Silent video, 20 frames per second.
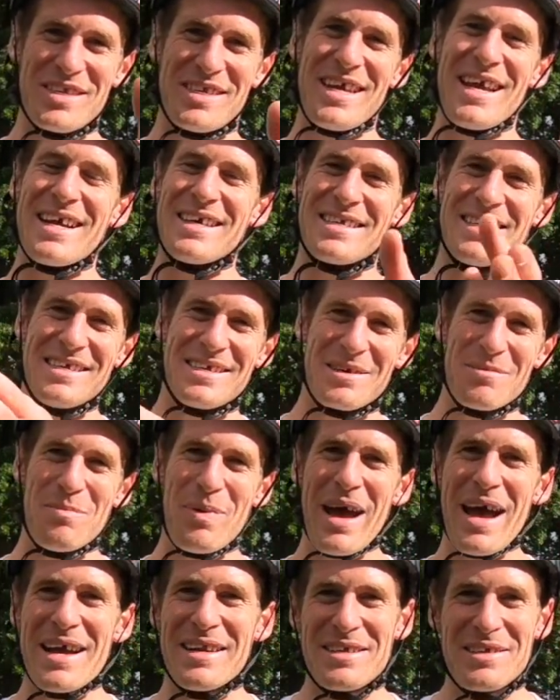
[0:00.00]
six is
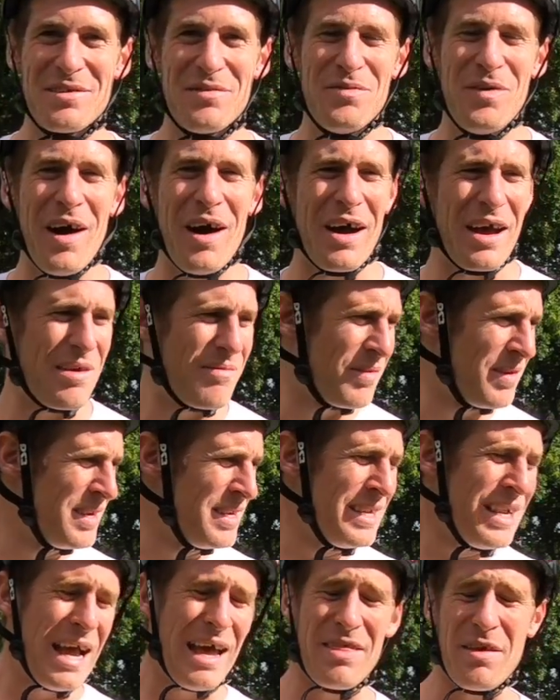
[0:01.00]
compared to the five,
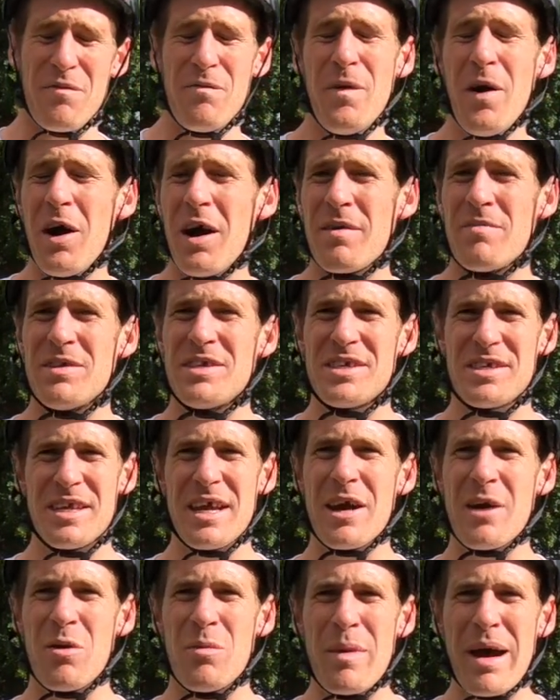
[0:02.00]
and the five is
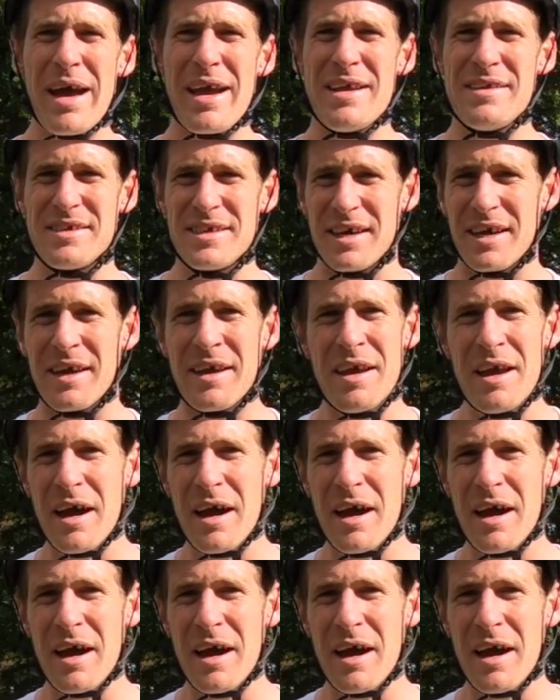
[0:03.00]
still amazing.